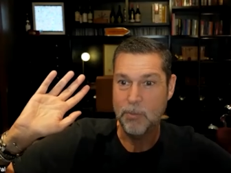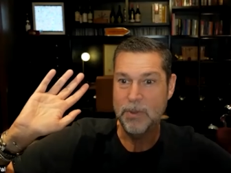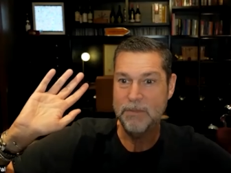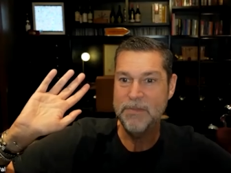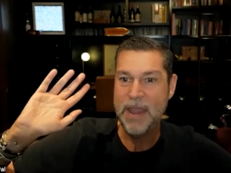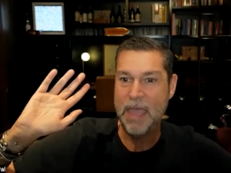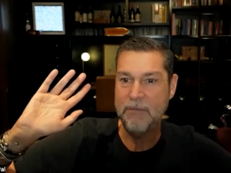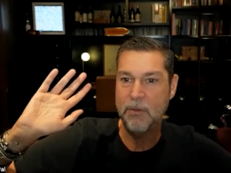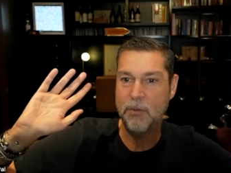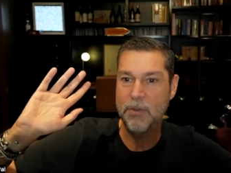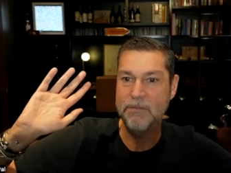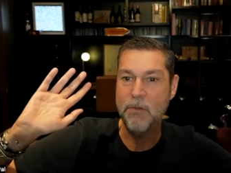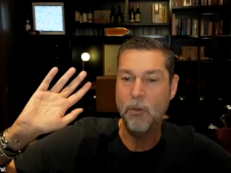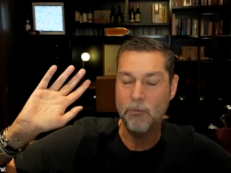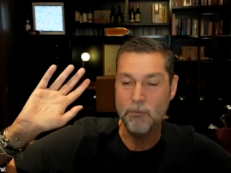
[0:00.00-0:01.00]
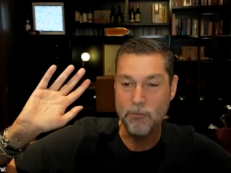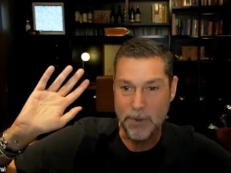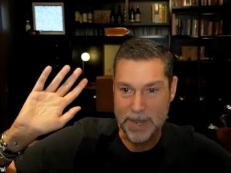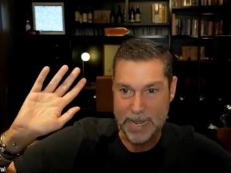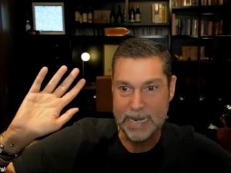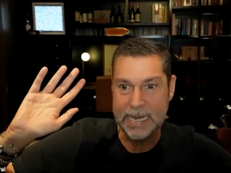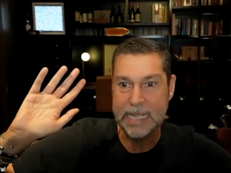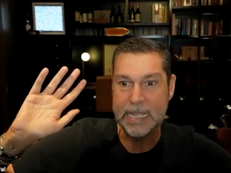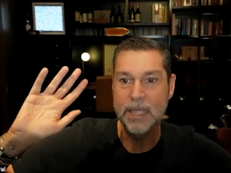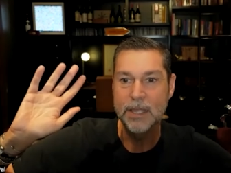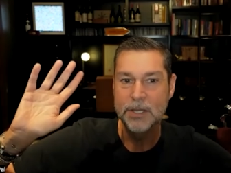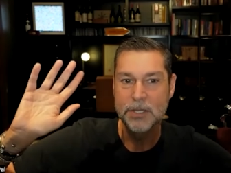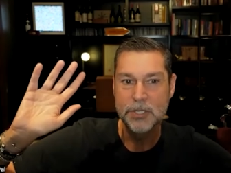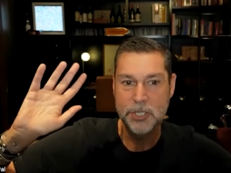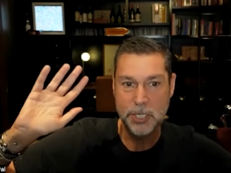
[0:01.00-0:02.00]
We've not really
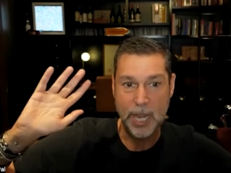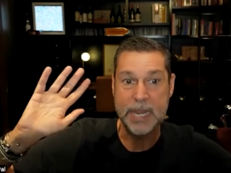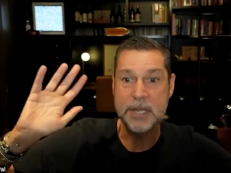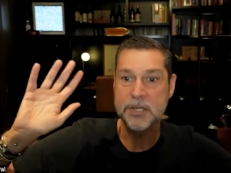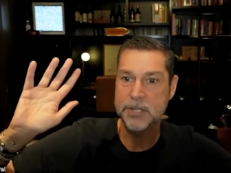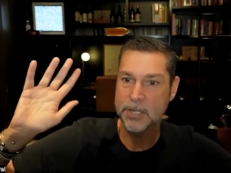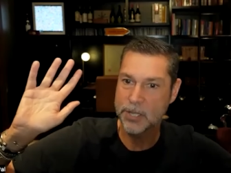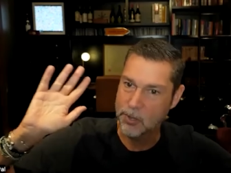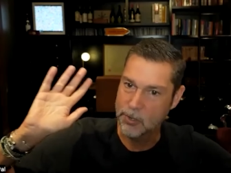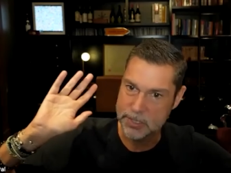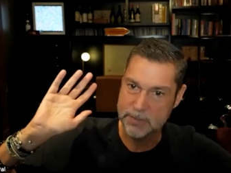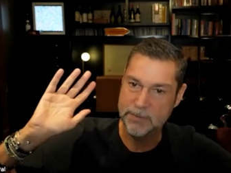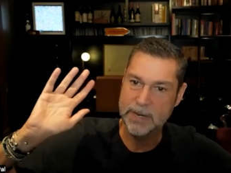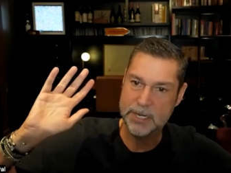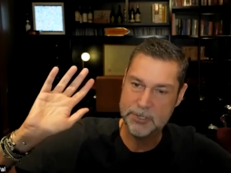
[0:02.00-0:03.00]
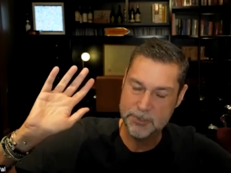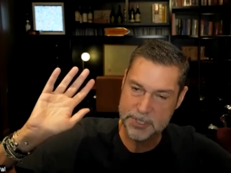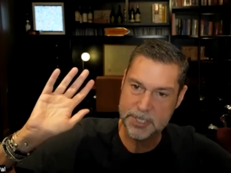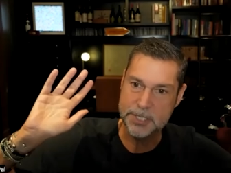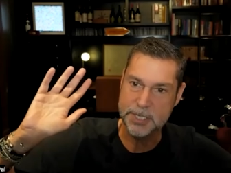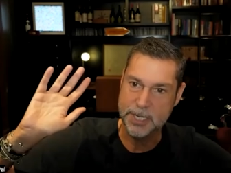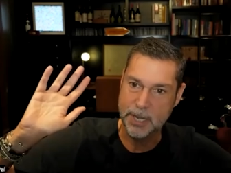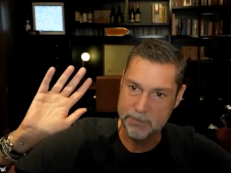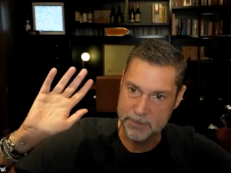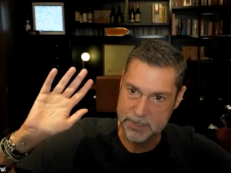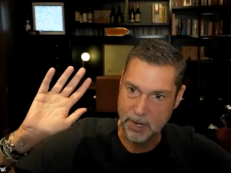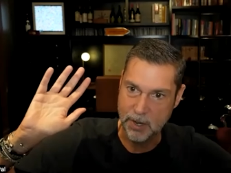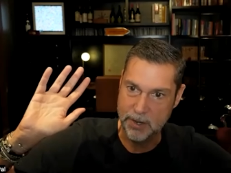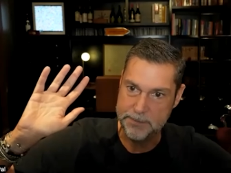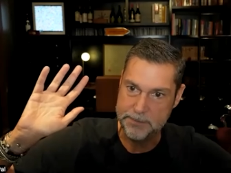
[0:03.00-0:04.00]
changed the cost of electricity over
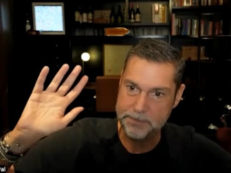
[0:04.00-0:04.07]
time.